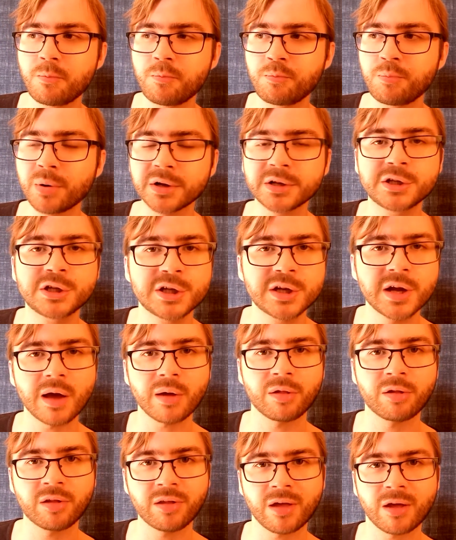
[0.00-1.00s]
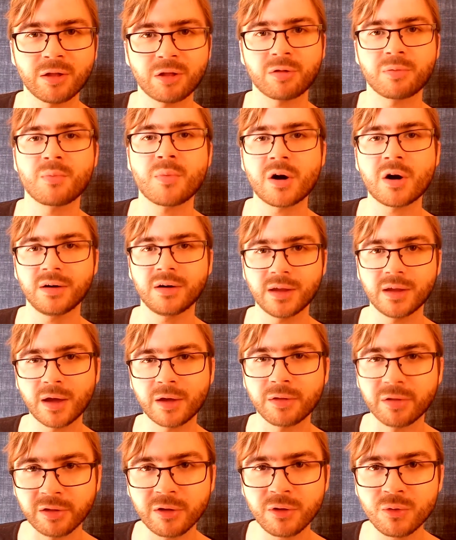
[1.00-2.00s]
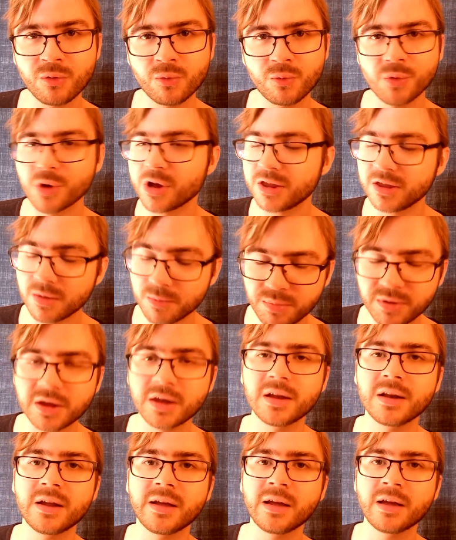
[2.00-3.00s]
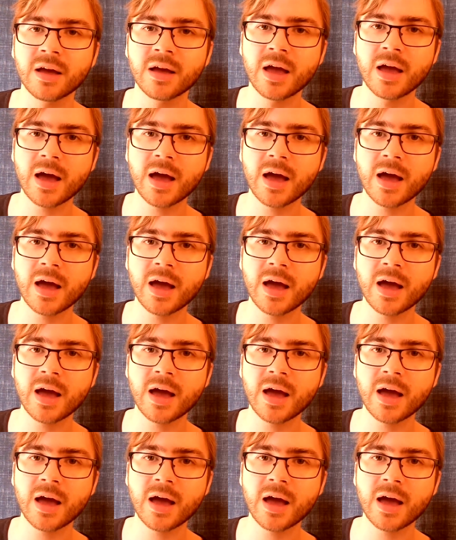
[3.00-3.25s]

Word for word: but just as smart as you in the beginning